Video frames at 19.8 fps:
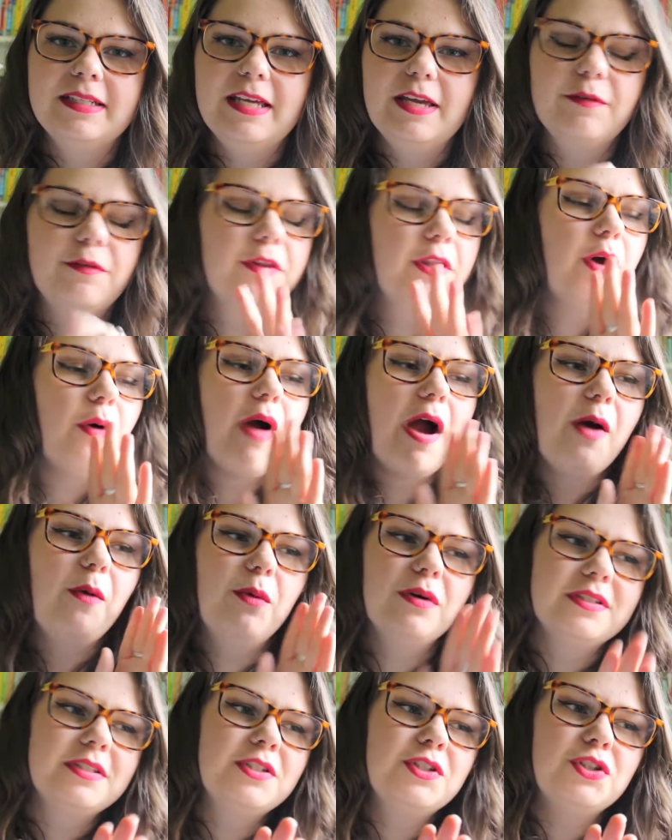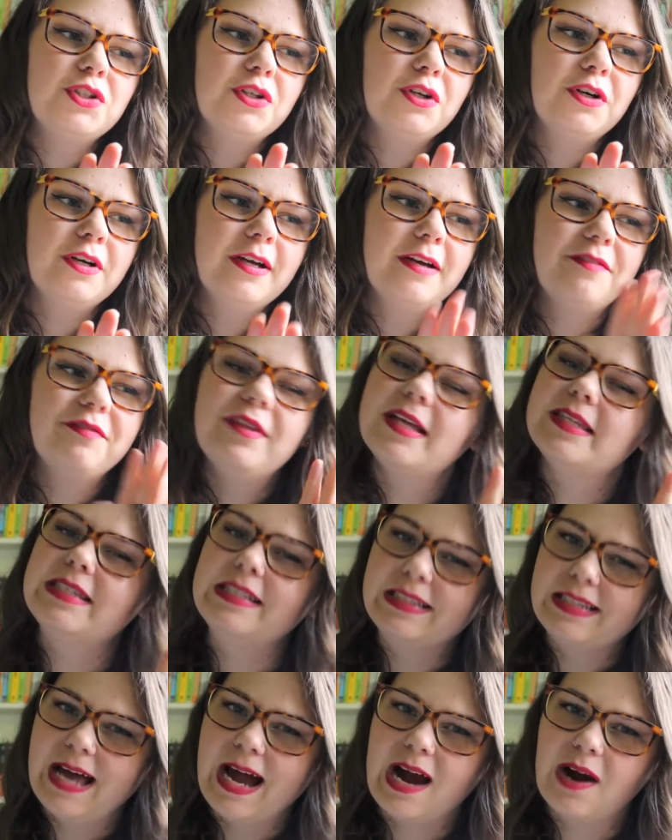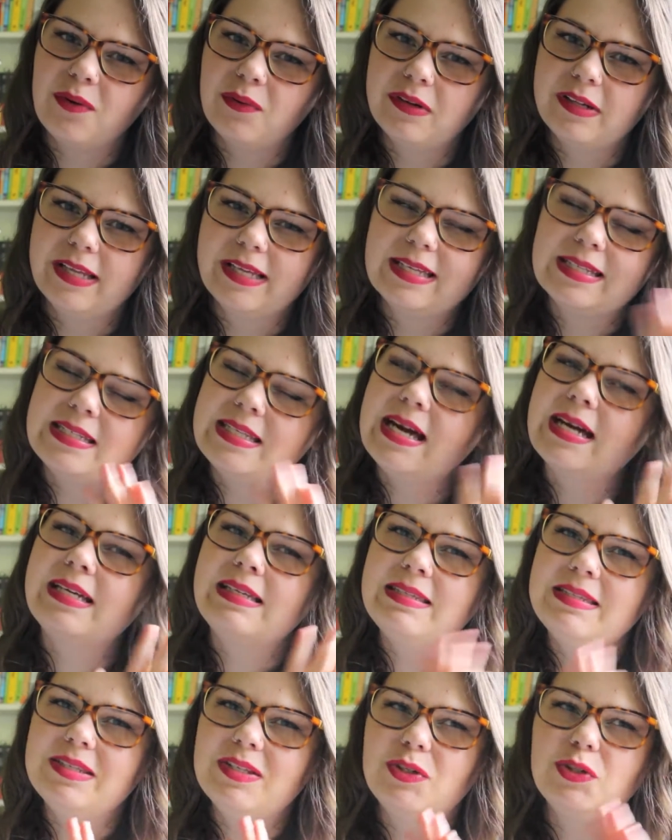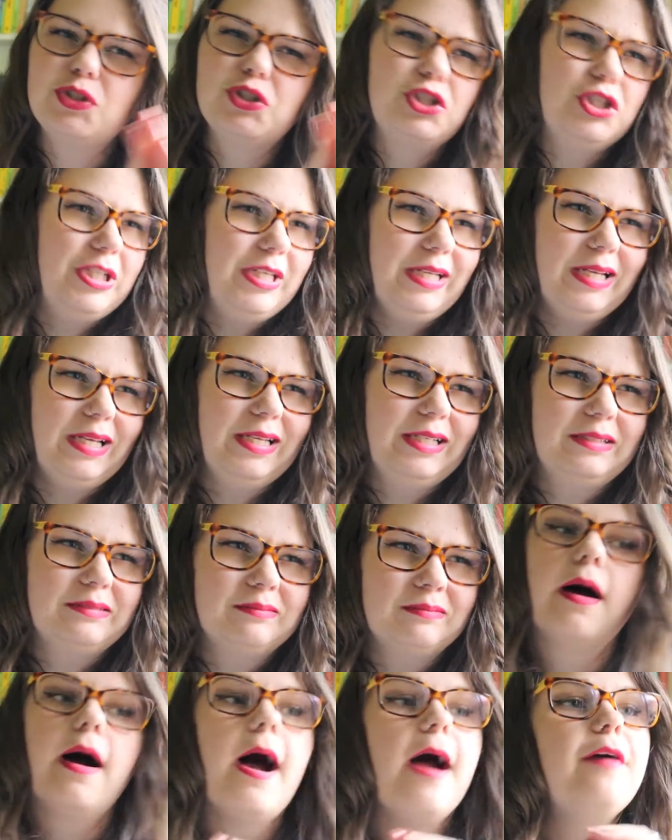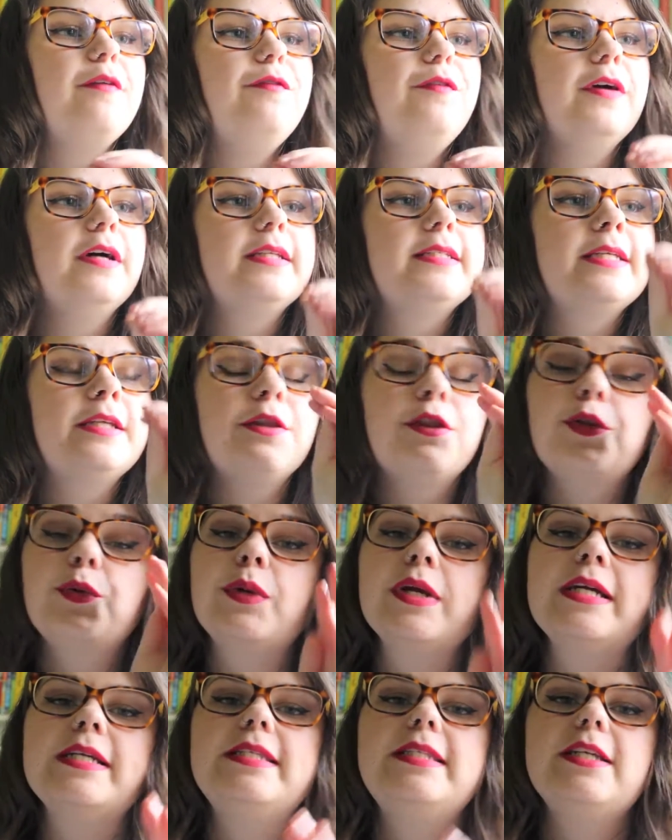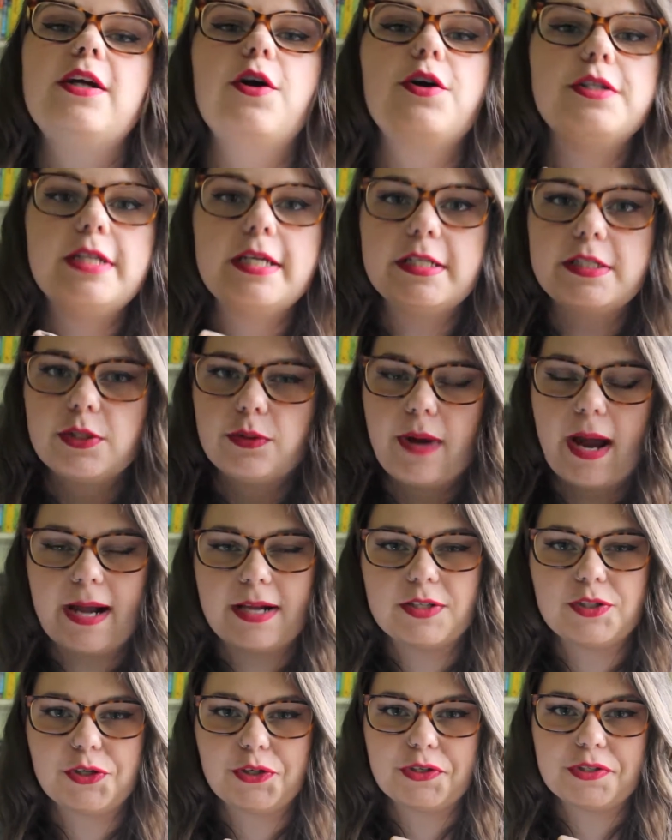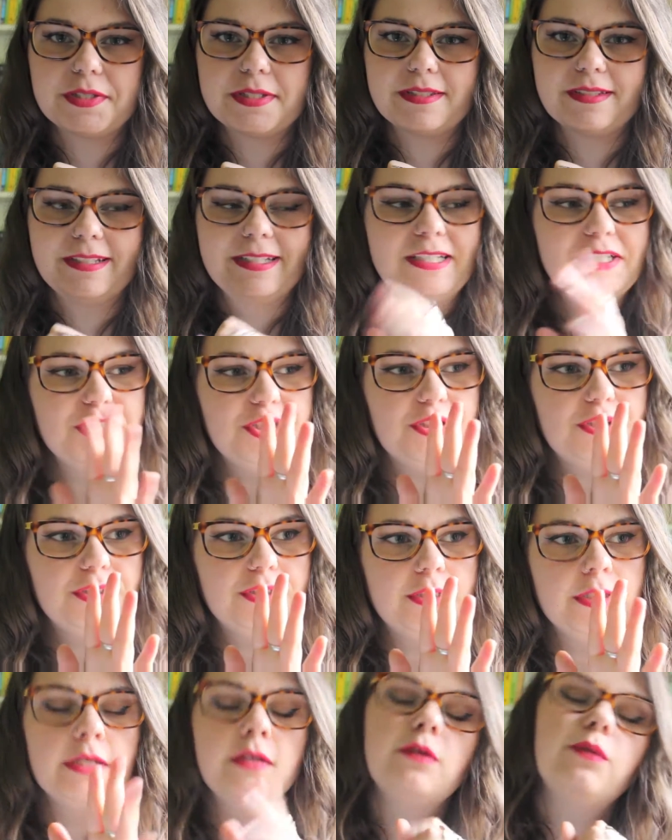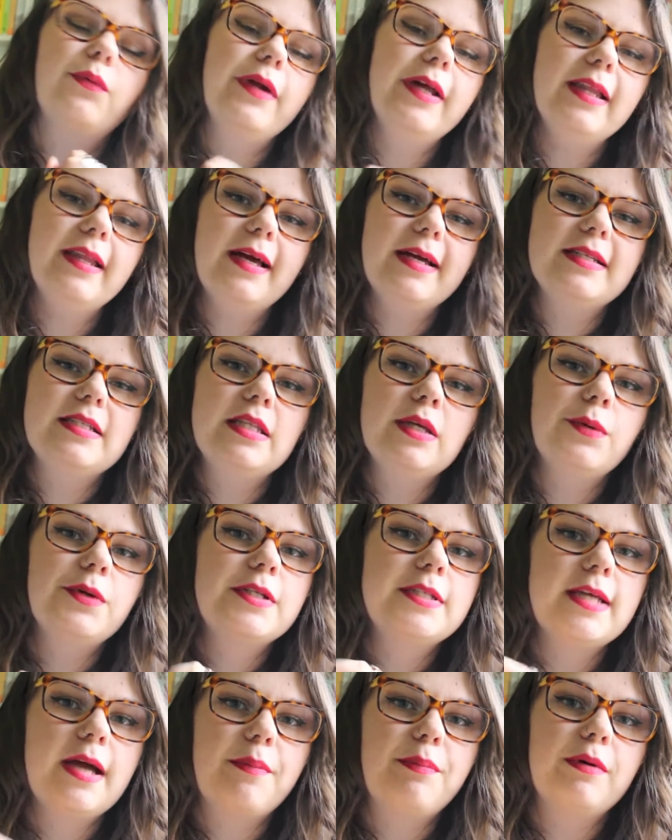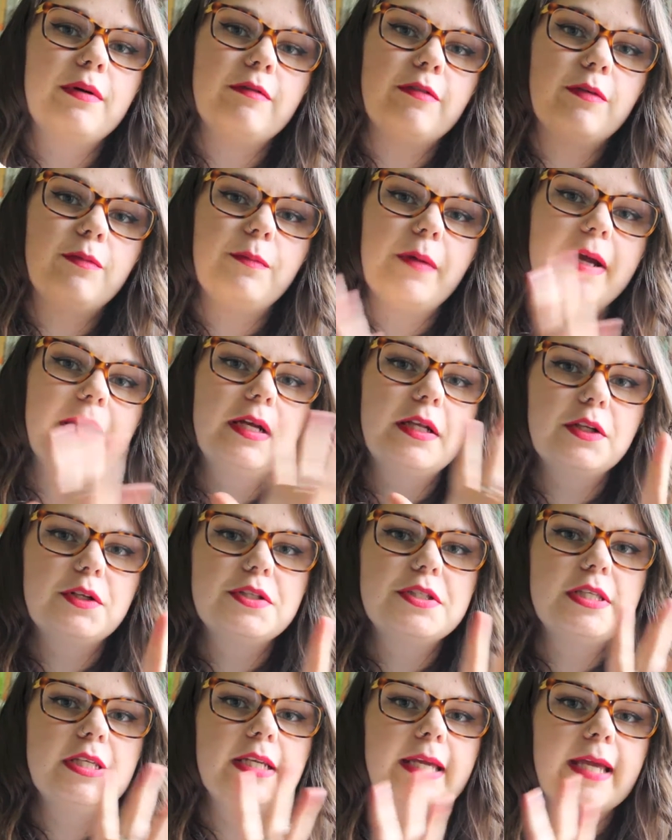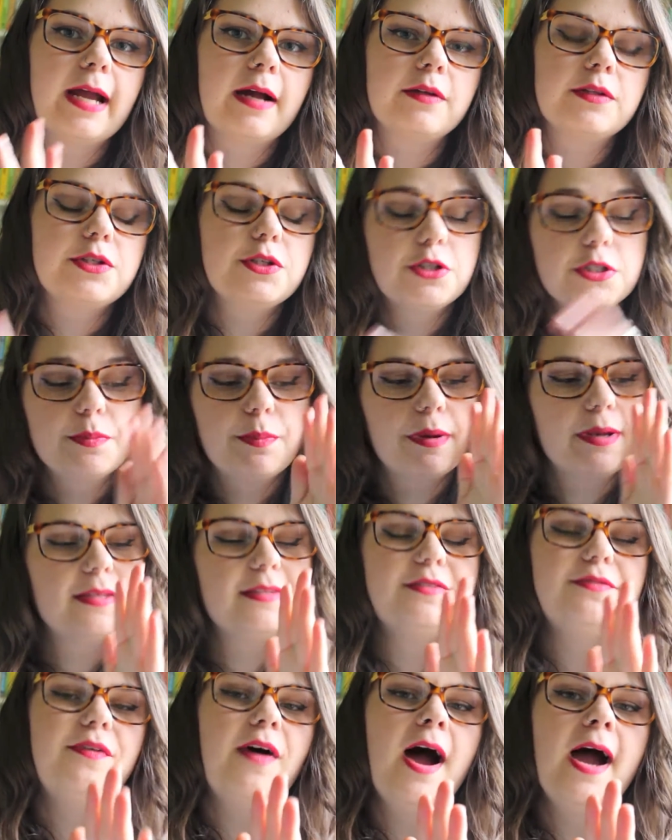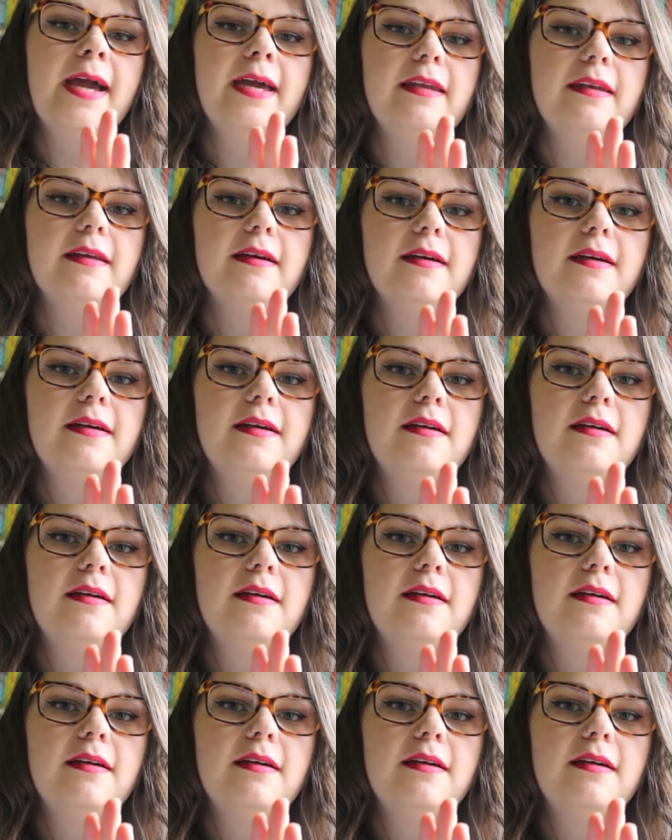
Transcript: Even though I wasn't sure if that's allowed, like is that considered cheating? I filled in three CRD directors. Didn't realize they were separate from regular city councilors, but it's fine.